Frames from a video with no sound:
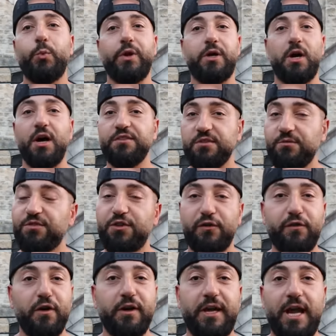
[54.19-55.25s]
We caught some
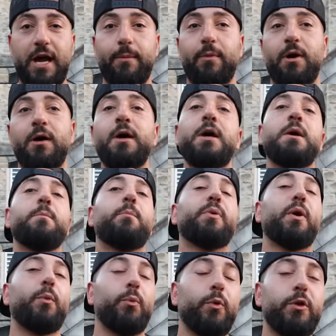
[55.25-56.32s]
stuff on camera,
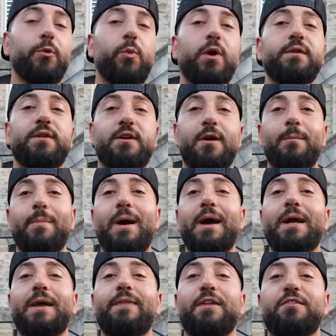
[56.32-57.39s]
but I really want to come
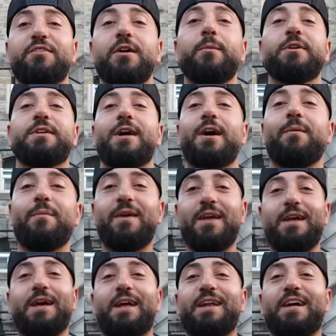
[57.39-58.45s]
back in the summertime.
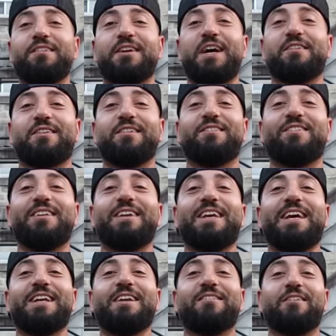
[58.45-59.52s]
And as you guys can see,
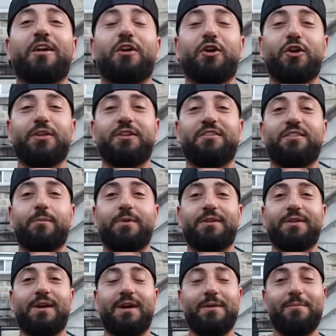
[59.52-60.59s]
it is currently
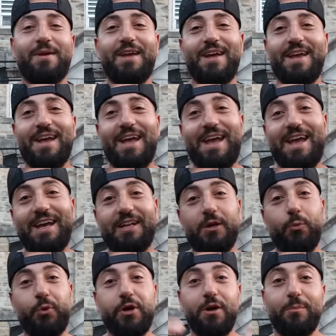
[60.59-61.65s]
summertime and
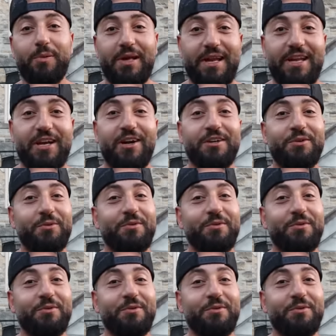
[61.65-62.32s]
we are planning on